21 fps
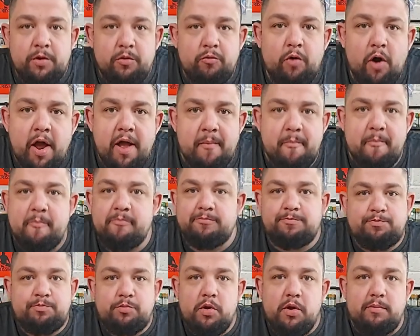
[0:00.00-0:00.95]
Right,
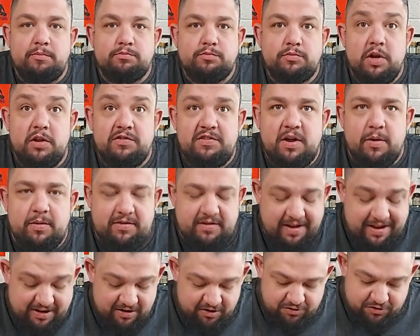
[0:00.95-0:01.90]
let's see how it
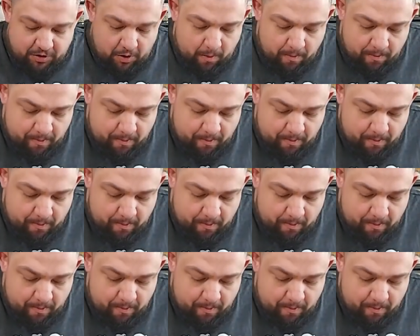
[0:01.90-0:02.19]
tastes.